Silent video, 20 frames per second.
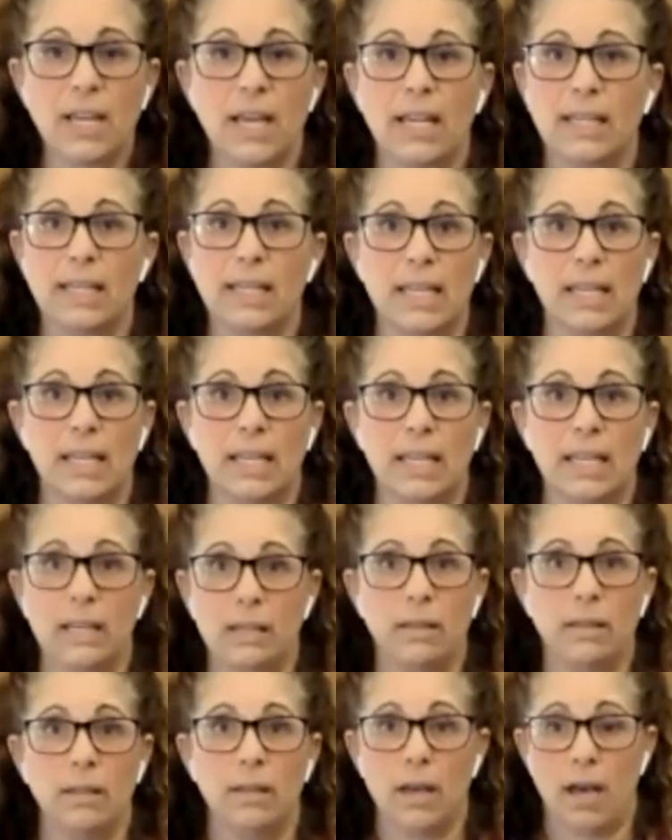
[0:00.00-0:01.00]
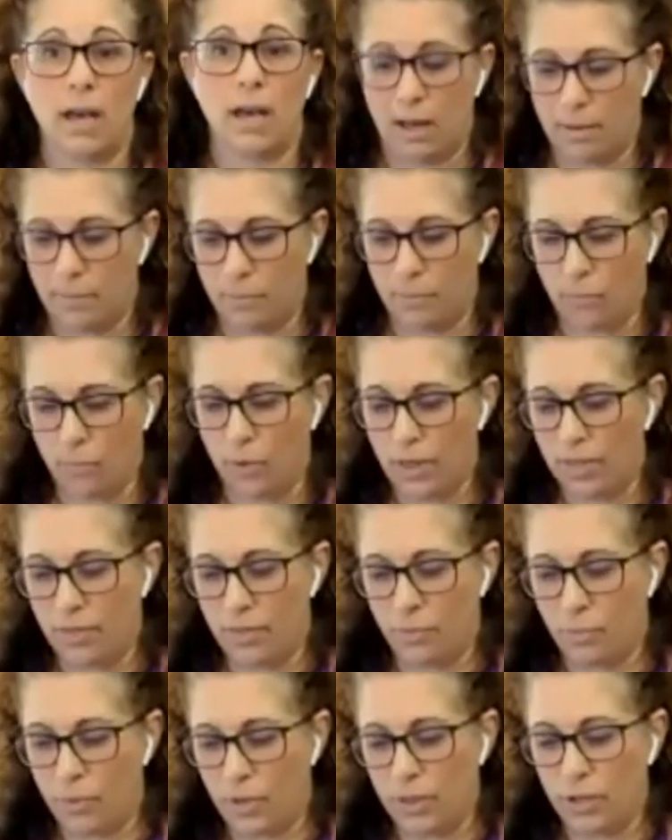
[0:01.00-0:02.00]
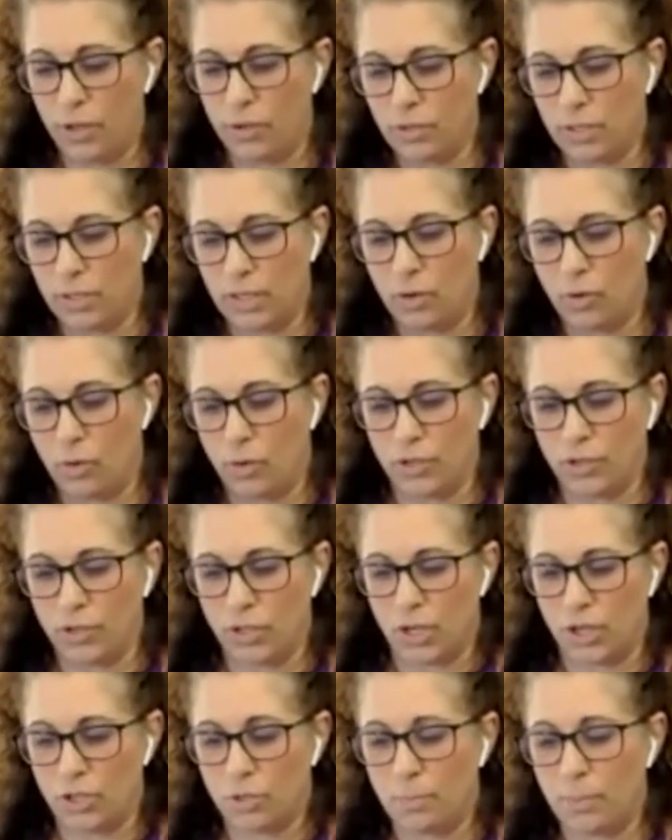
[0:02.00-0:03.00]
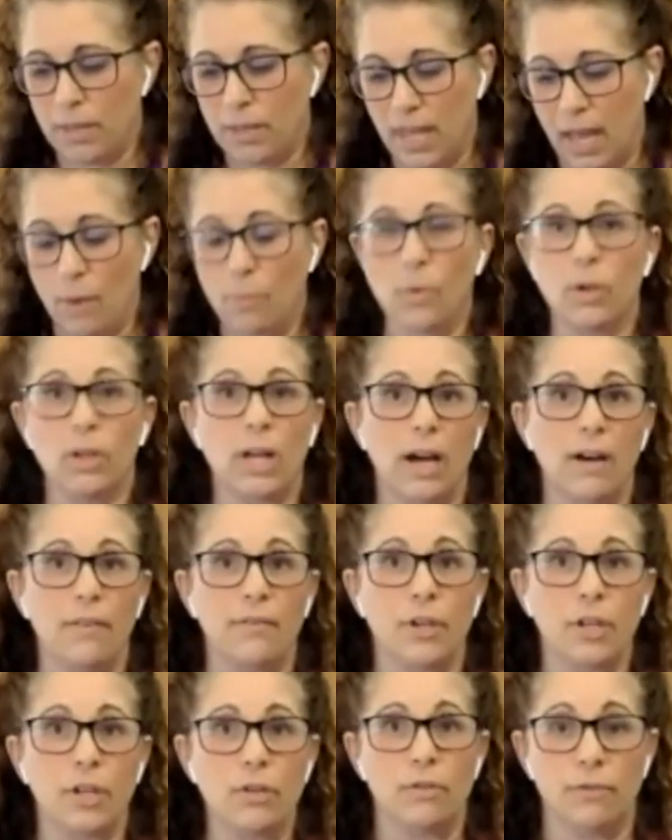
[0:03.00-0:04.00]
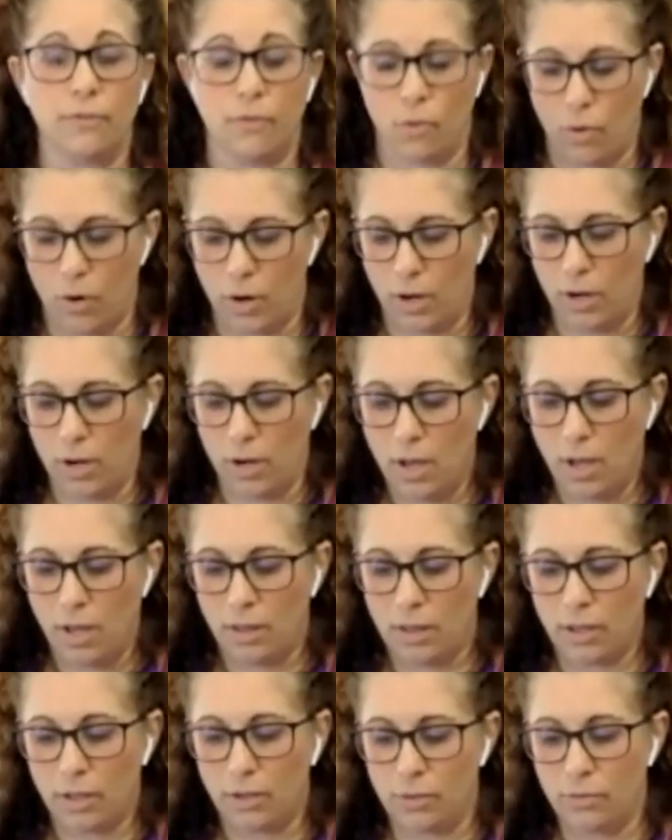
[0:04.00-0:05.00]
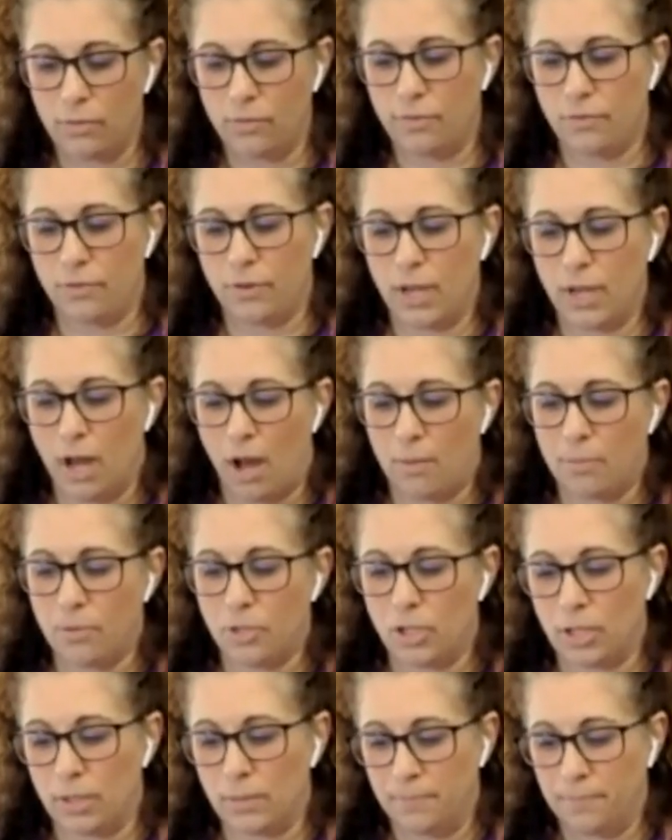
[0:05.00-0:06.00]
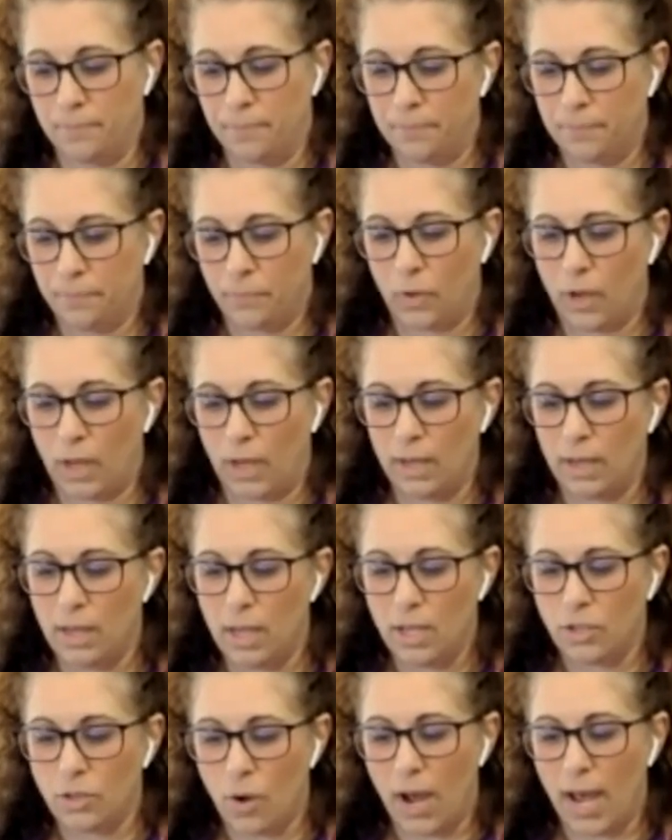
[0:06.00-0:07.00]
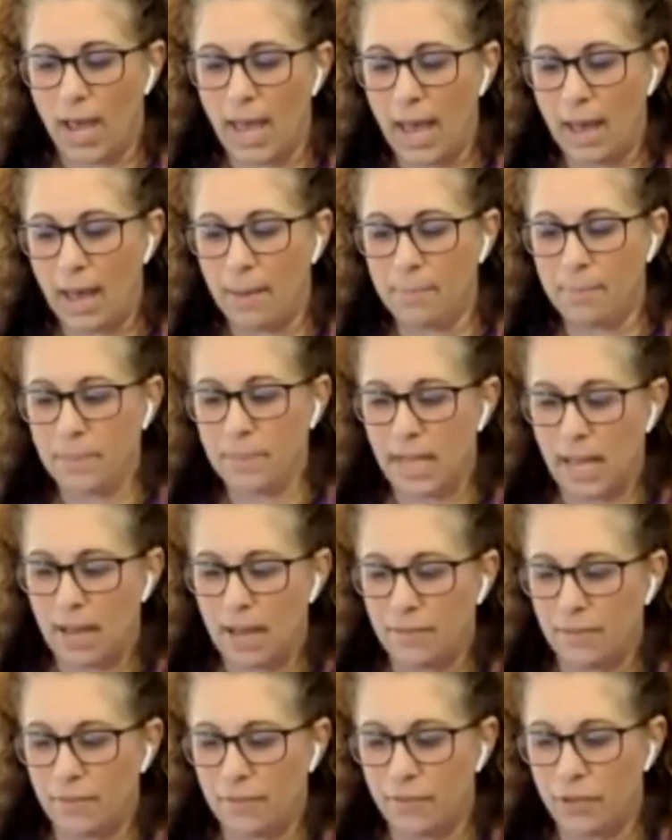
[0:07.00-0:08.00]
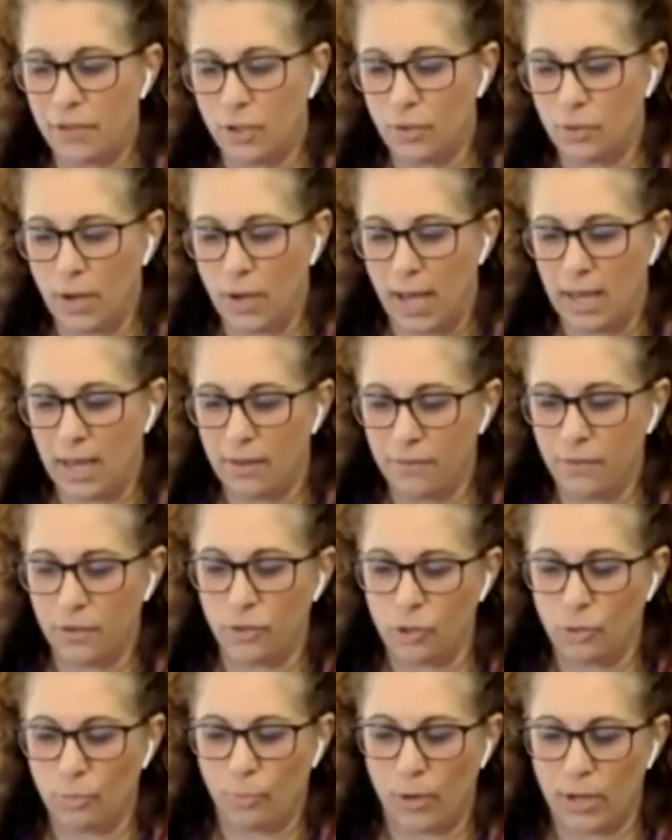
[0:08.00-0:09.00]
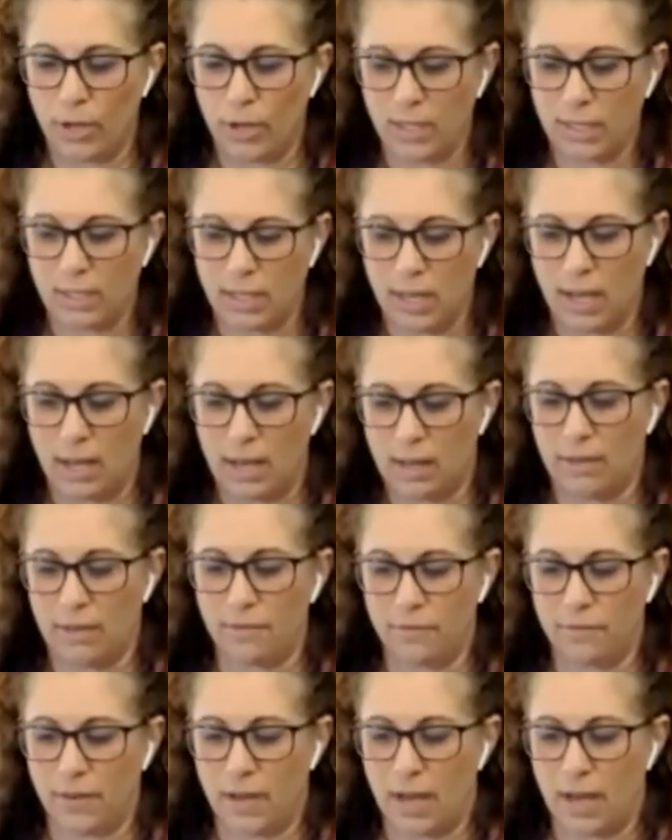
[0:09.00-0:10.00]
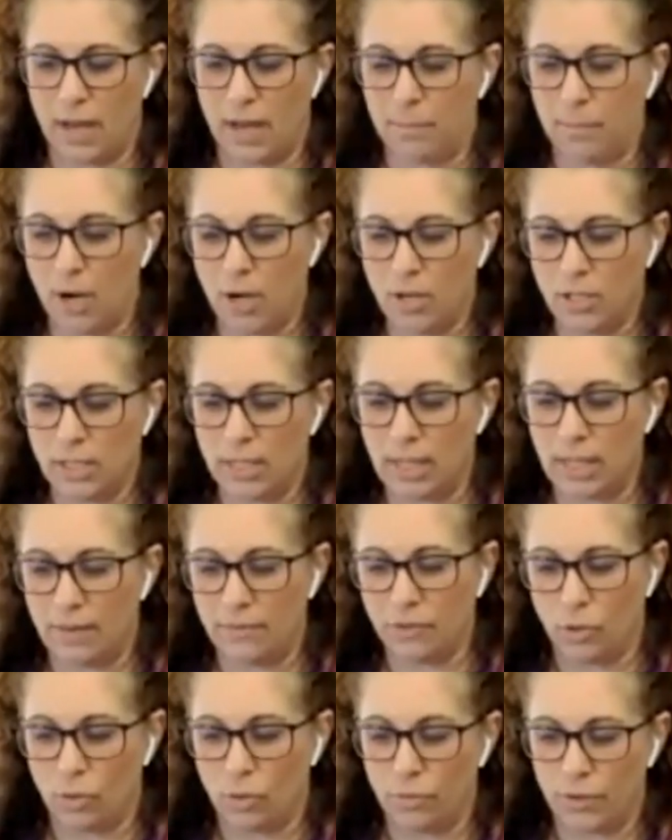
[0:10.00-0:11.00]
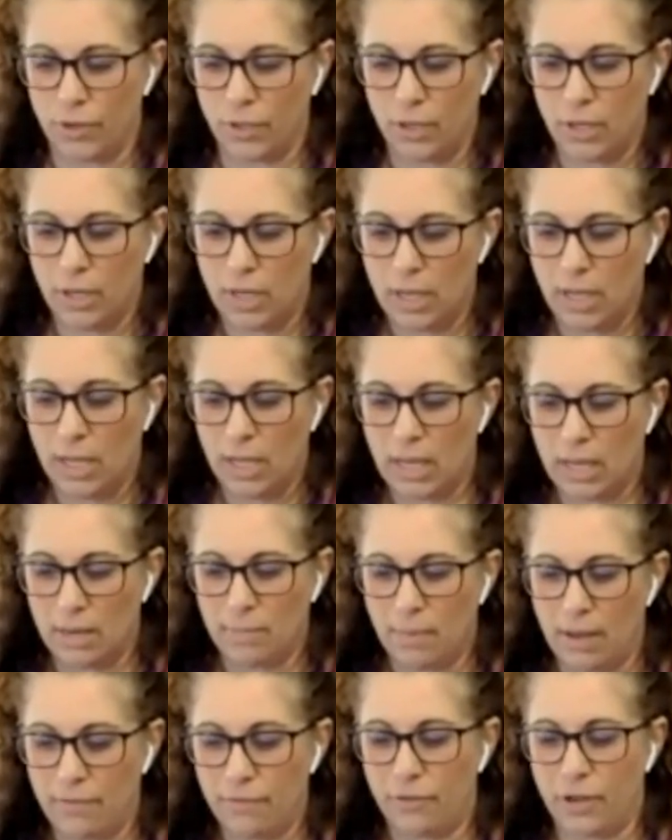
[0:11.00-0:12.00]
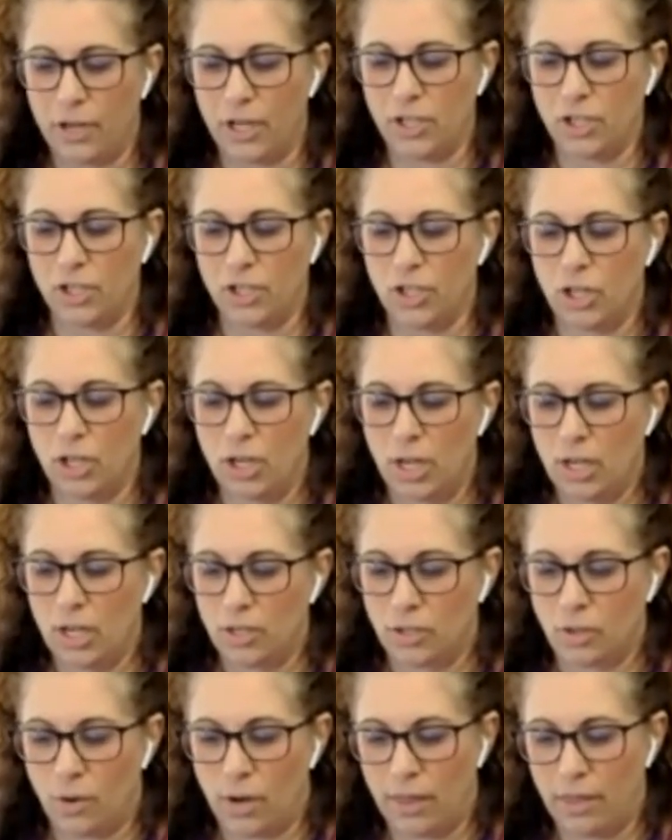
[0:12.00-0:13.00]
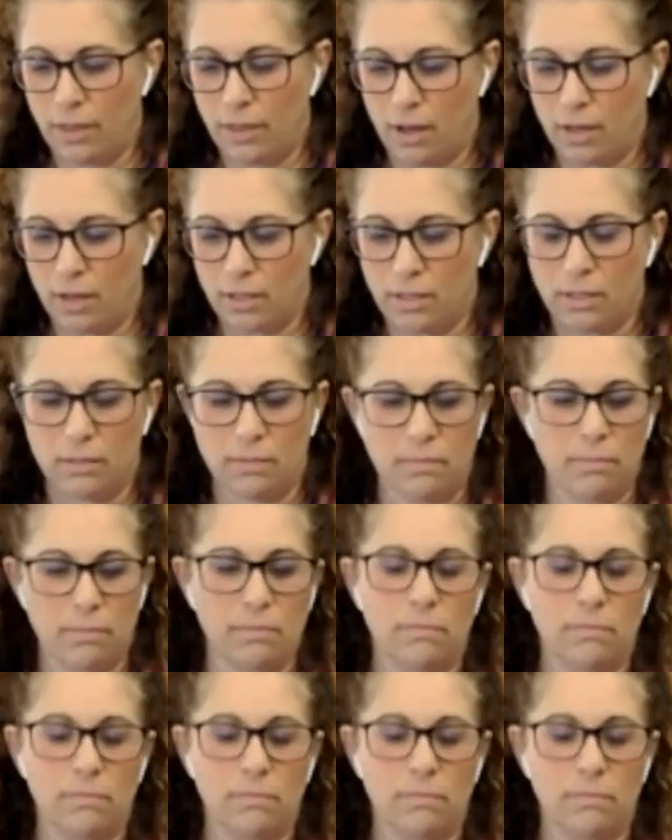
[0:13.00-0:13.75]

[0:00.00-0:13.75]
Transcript: technique with using cornstarch, but that will cover you for the gluten-free option. Okay, so I happen to have I had a few sprigs of parsley left over in my fridge. So I thought,